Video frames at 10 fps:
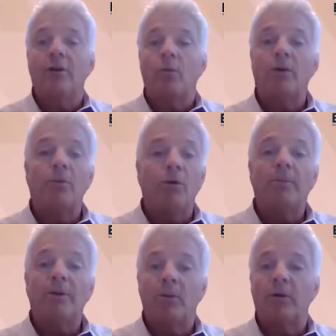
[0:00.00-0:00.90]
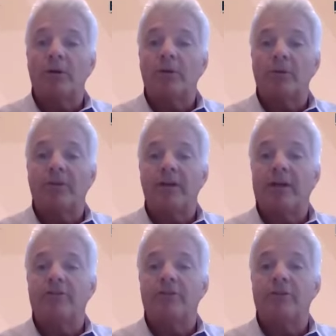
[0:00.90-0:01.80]
we will be working with an
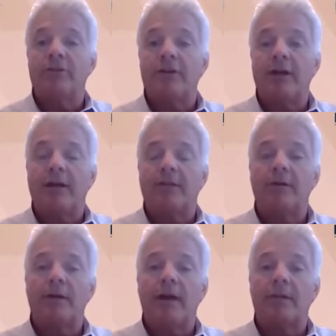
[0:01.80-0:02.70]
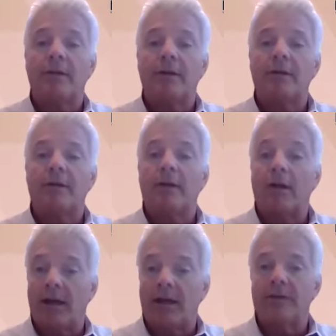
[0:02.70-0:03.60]
agent and their
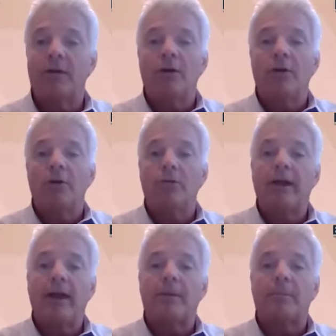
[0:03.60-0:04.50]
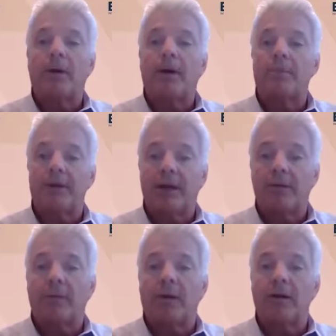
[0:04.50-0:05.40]
client who's had a property on
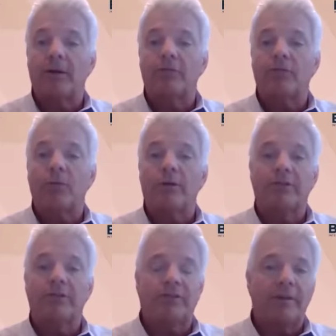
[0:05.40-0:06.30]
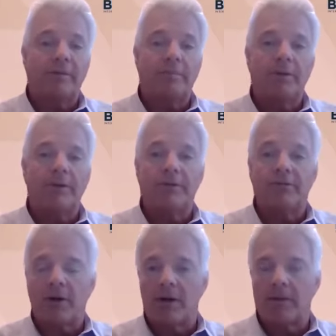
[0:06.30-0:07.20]
the market for an extended period of
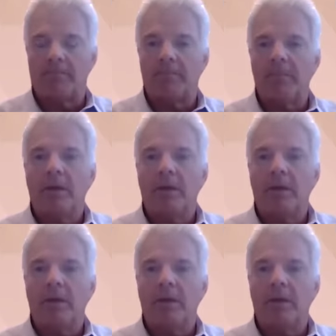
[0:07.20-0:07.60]
time.